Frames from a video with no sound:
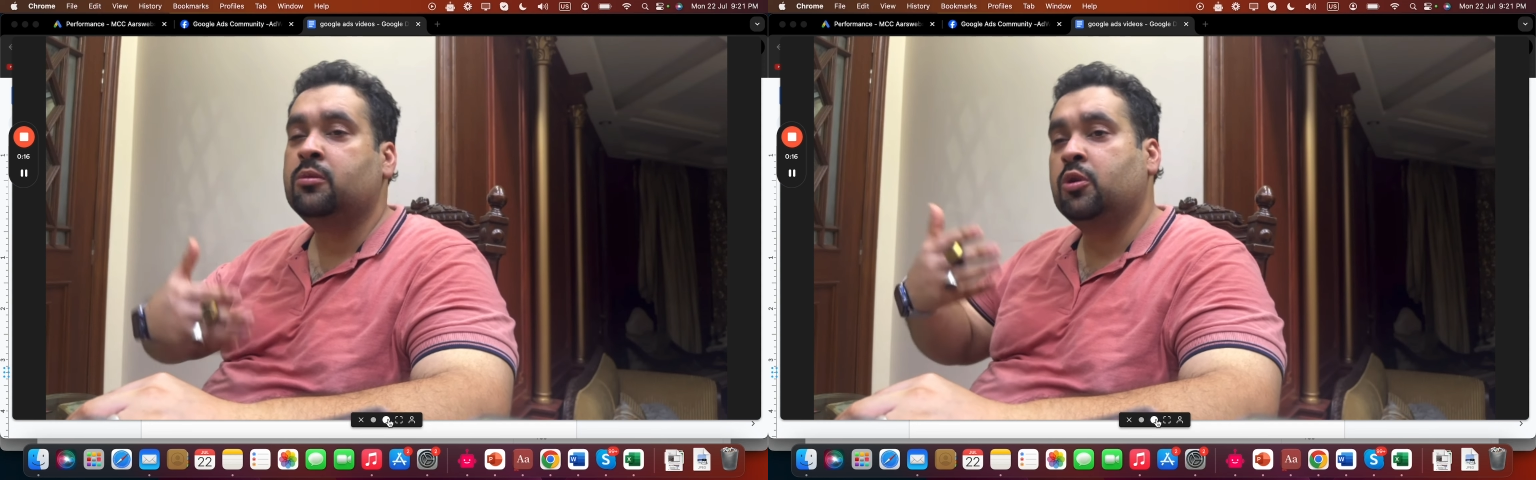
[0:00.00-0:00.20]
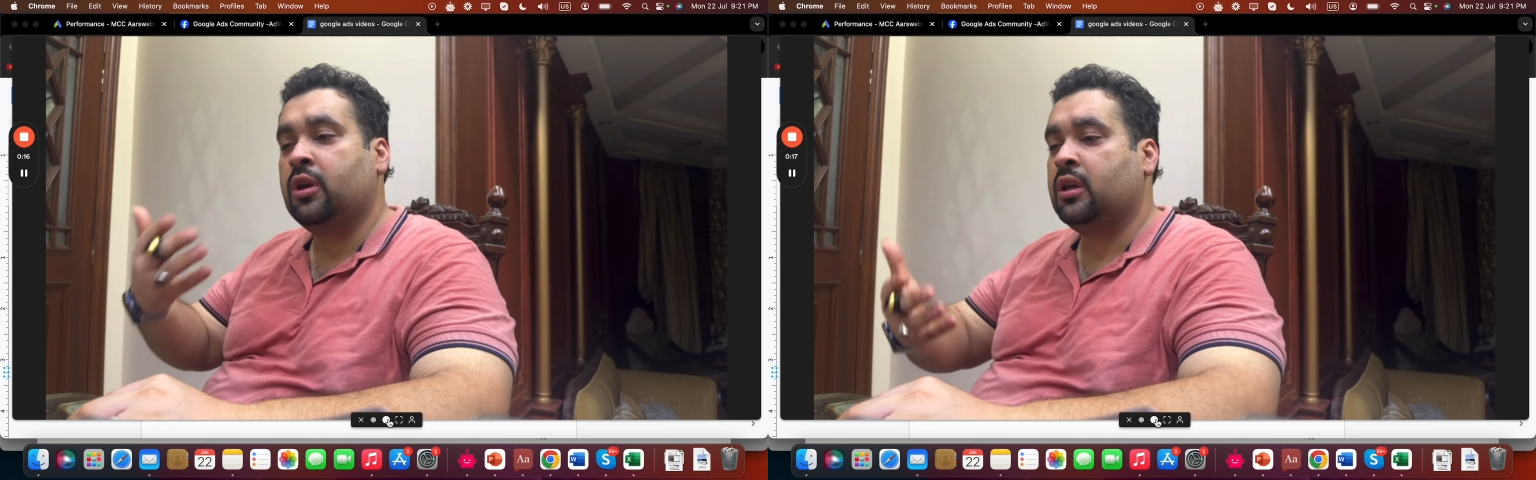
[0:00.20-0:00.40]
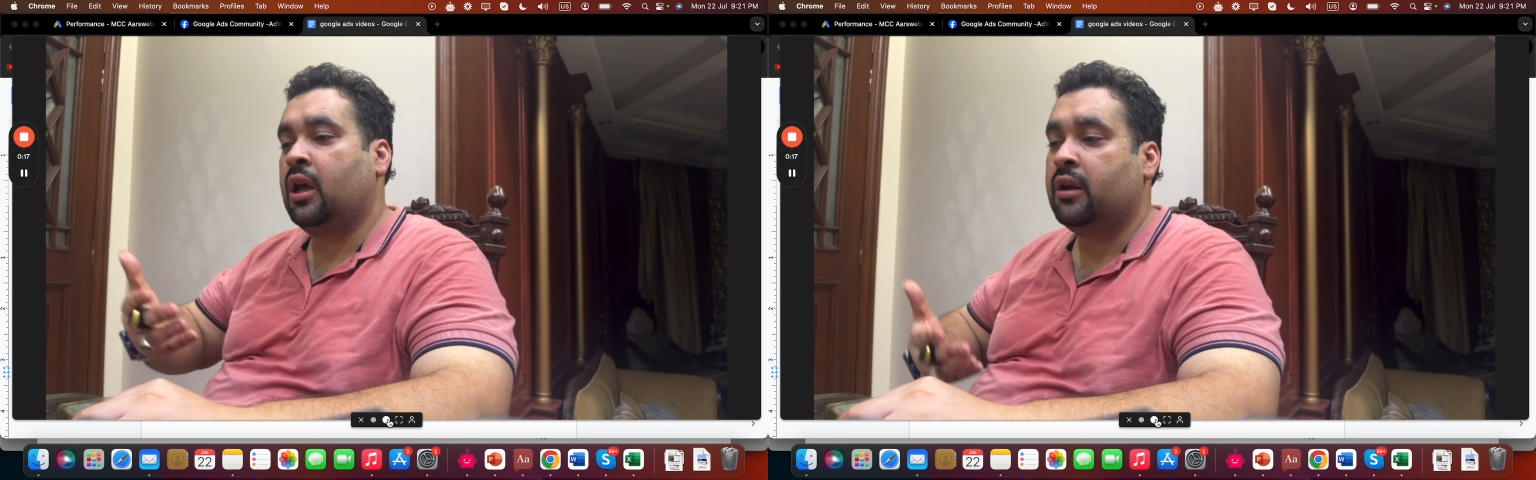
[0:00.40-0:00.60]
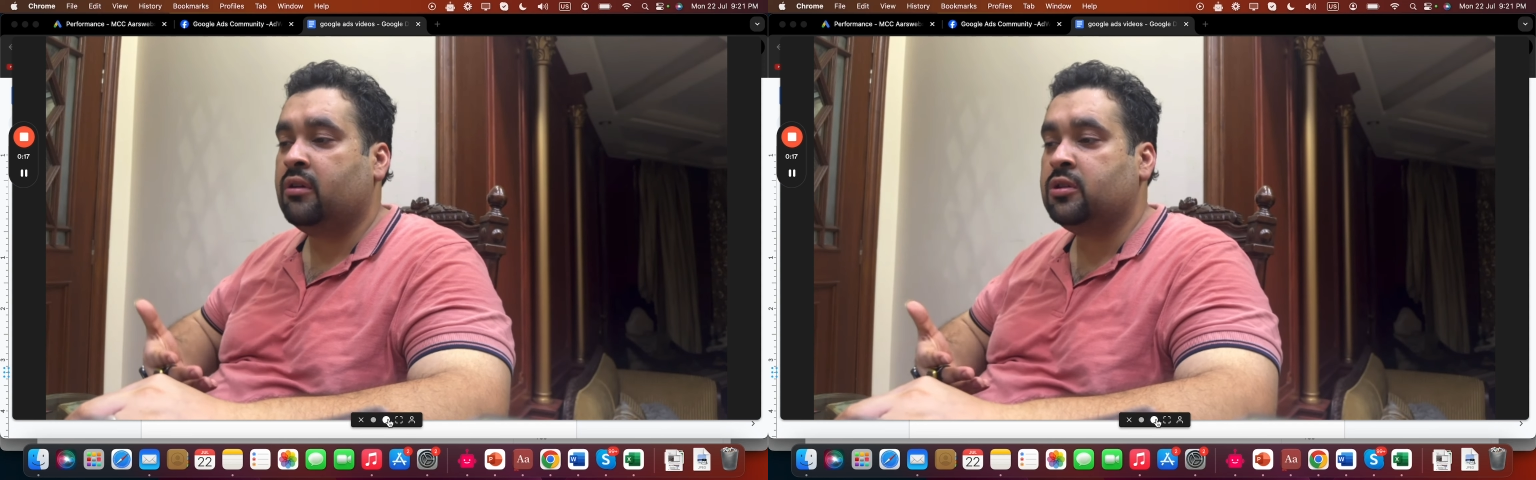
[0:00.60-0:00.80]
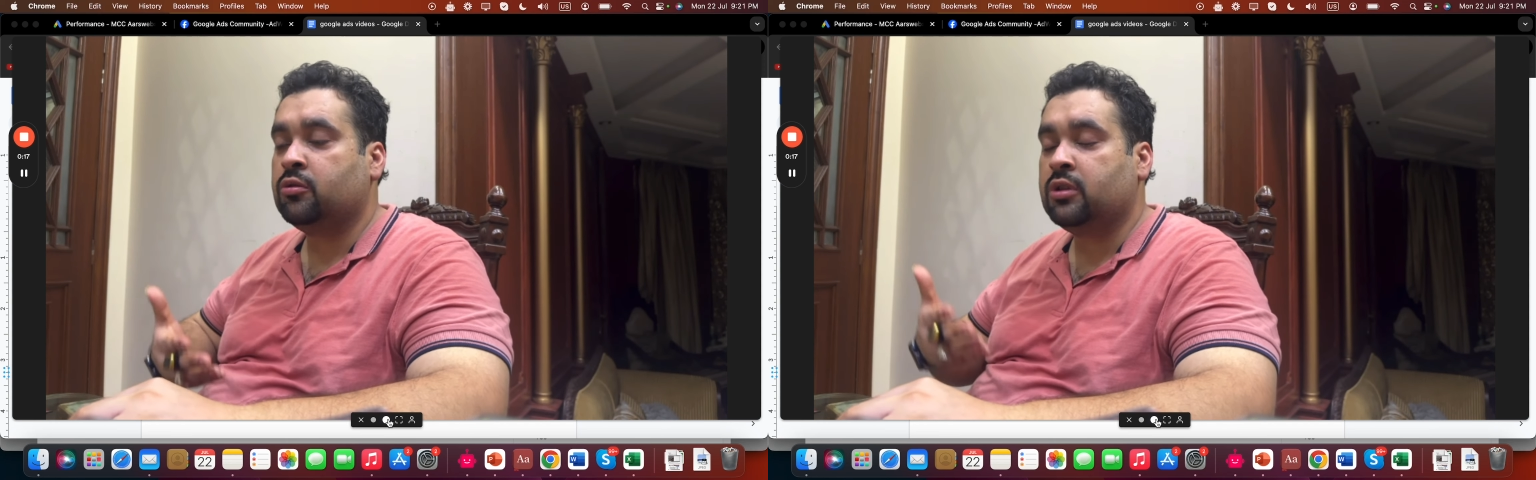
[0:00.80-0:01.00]
you can hire
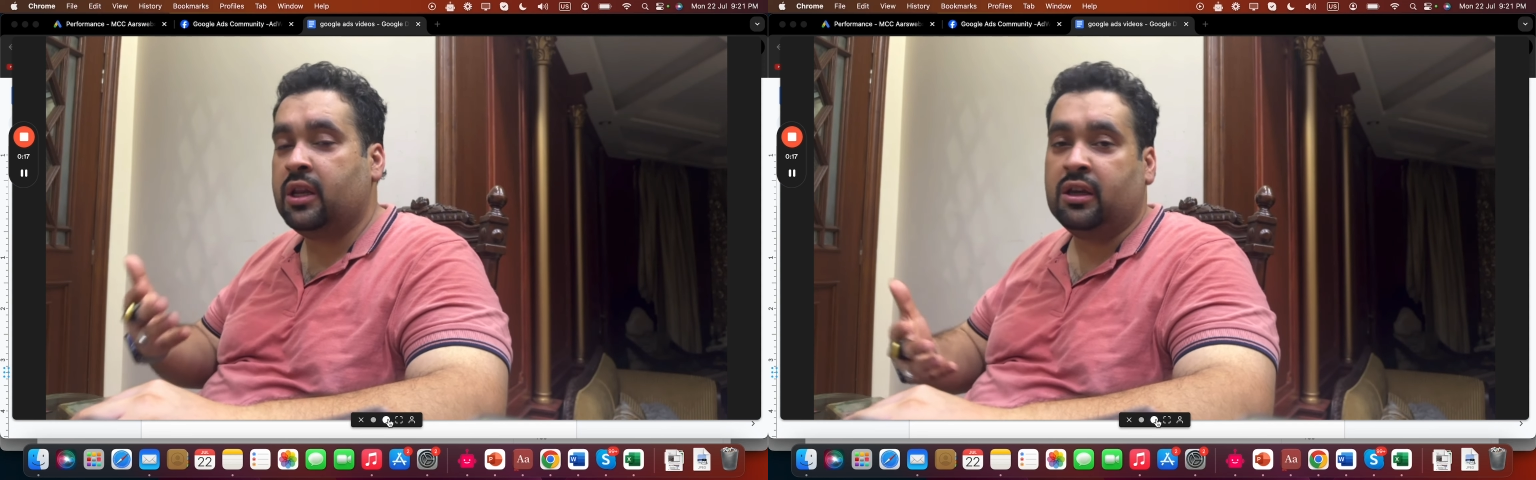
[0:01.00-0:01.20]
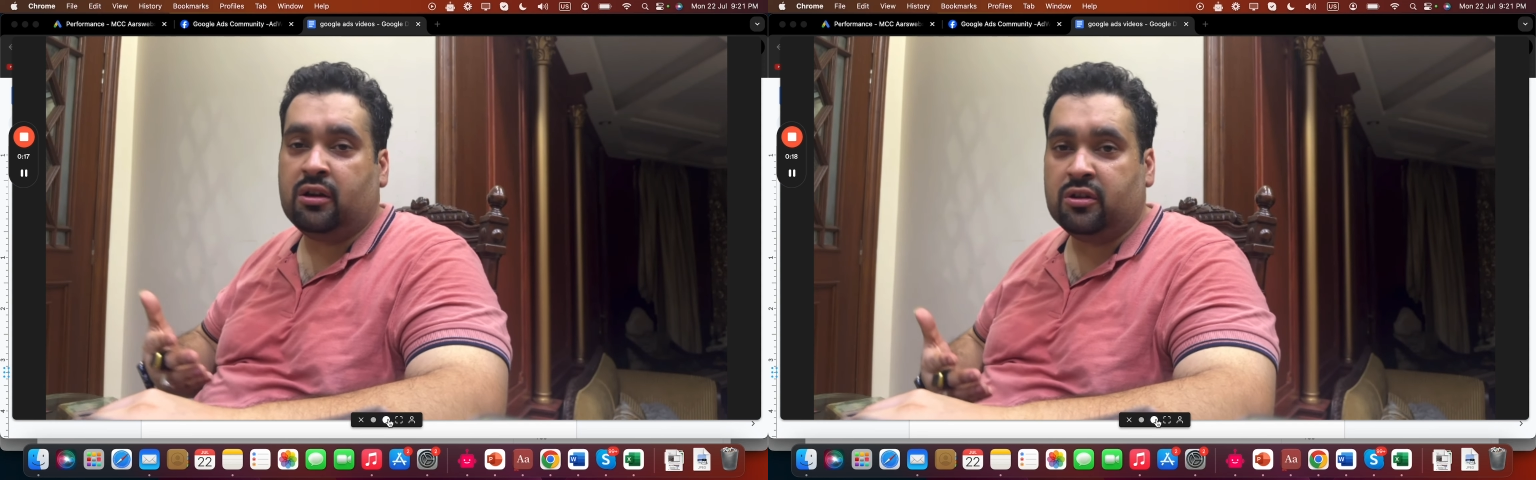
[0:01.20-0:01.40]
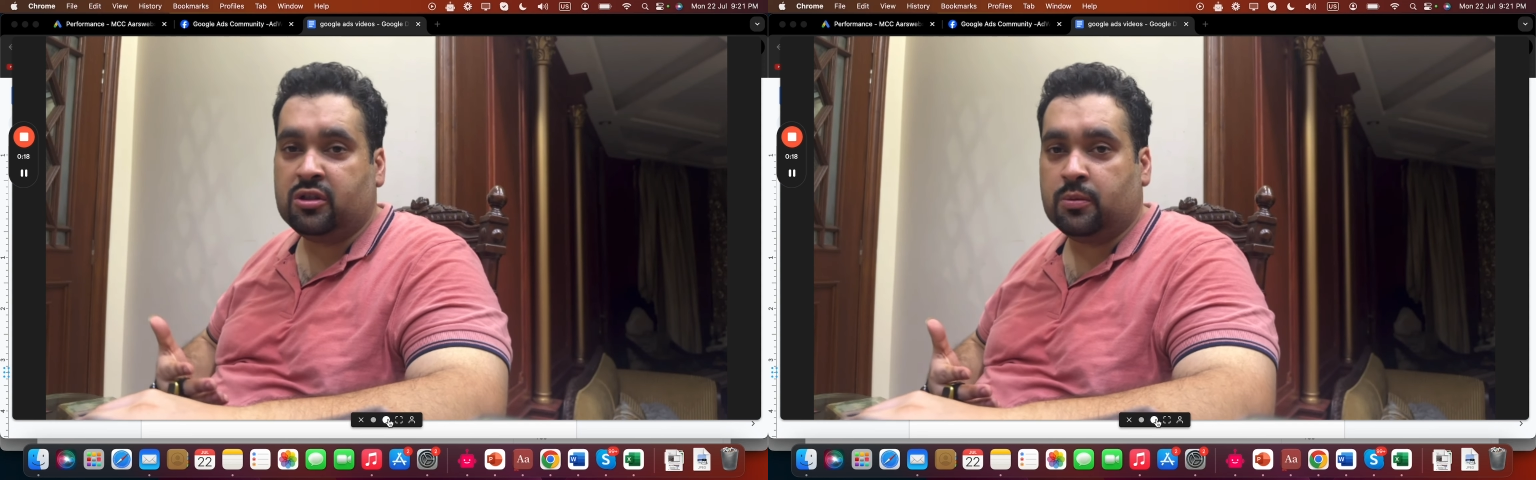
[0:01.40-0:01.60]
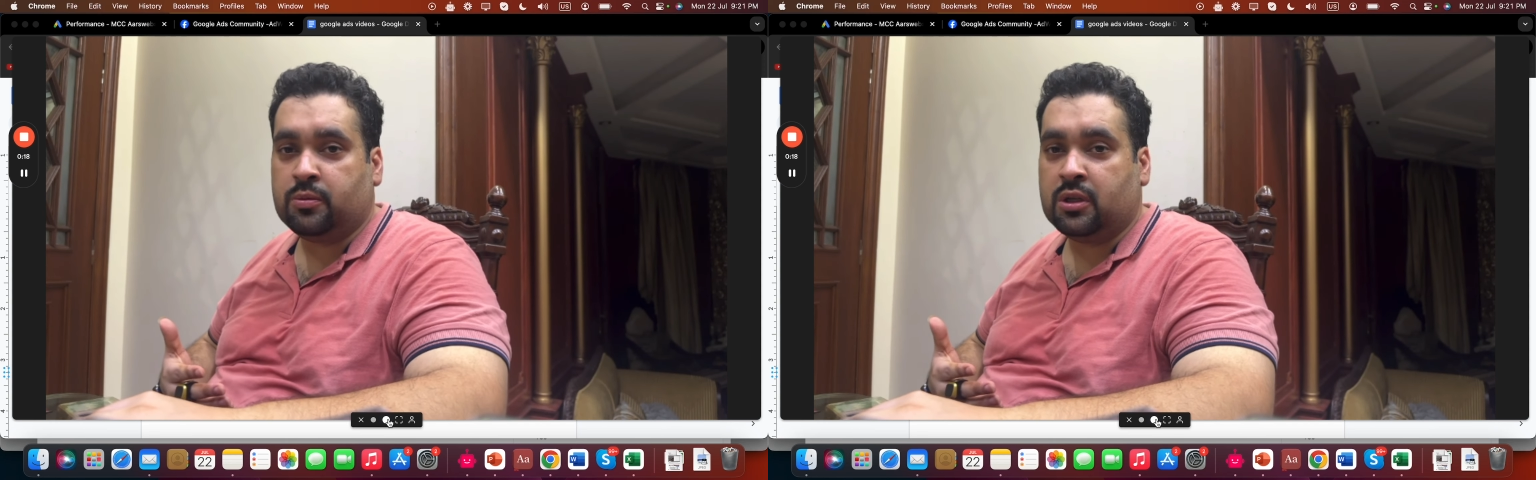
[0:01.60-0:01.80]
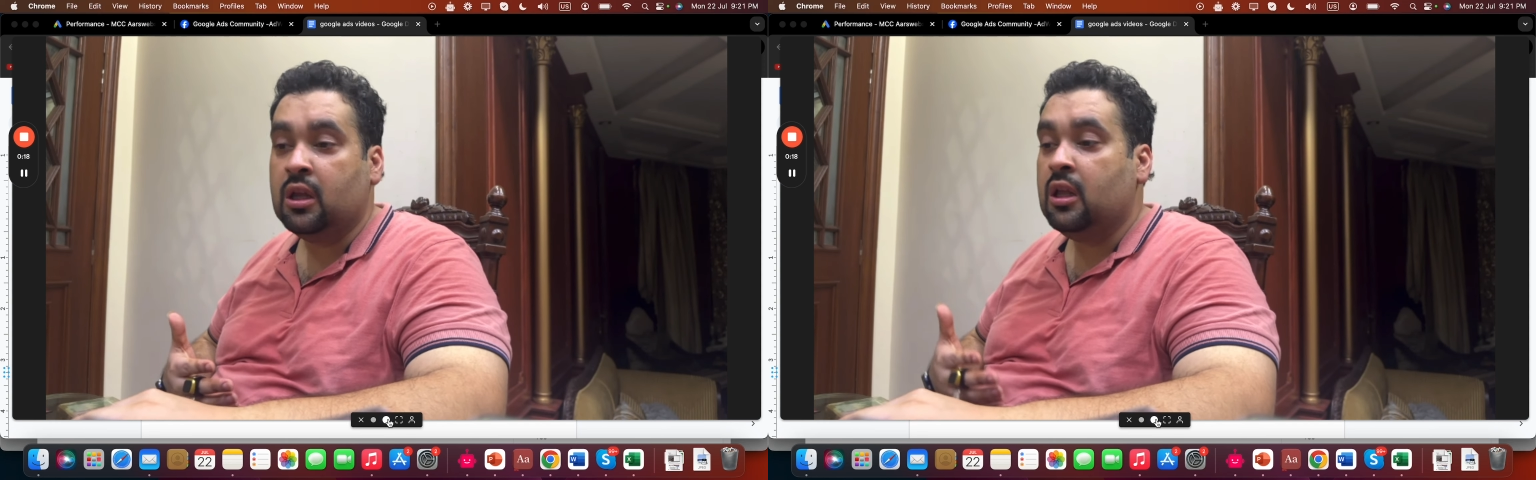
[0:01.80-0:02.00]
us through the link in the
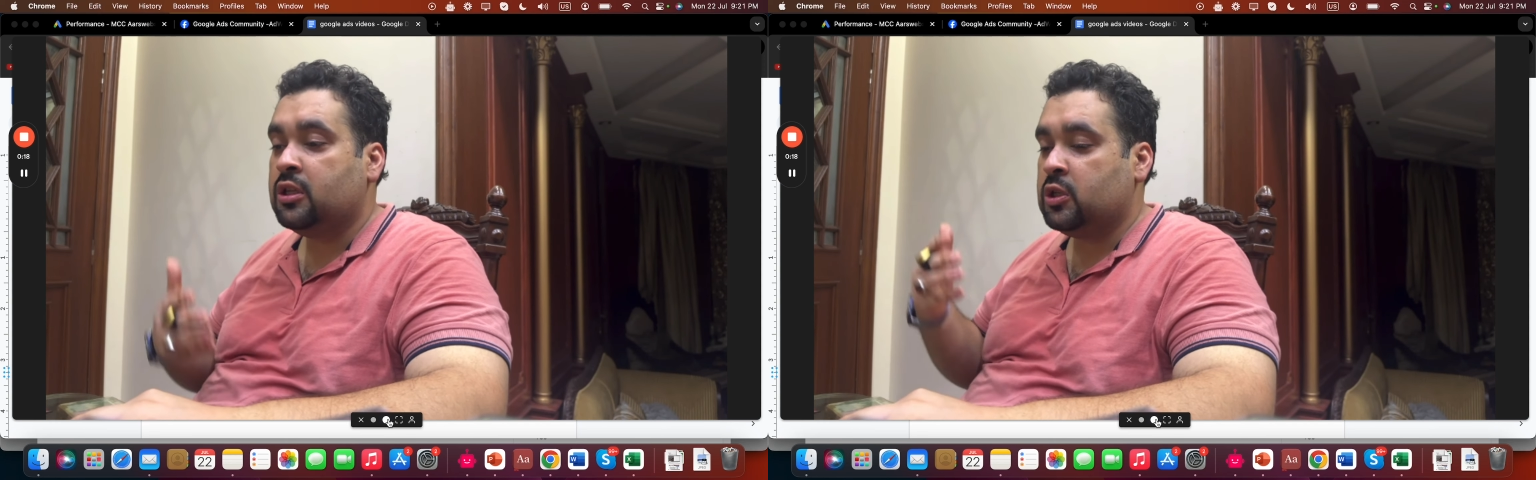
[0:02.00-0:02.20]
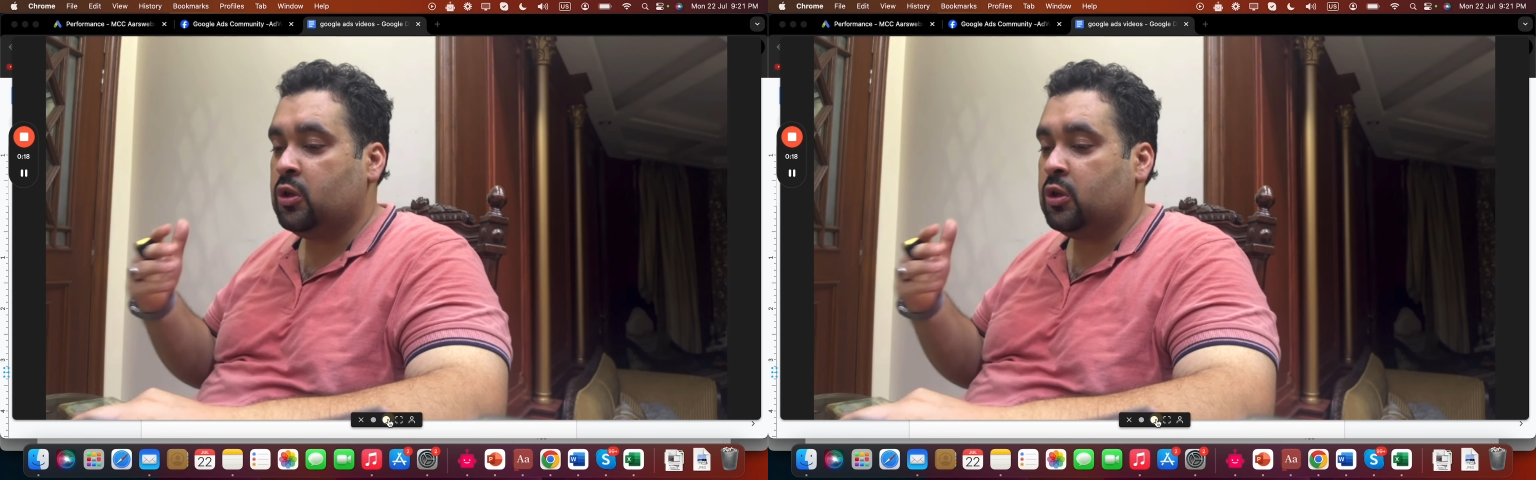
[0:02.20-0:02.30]
description. So